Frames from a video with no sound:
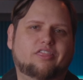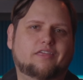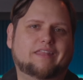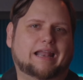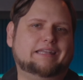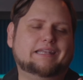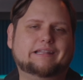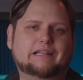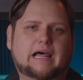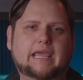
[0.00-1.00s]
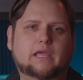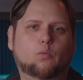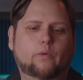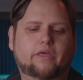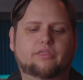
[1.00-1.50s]
thing that I didn't like
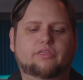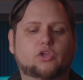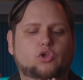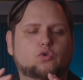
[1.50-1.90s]
with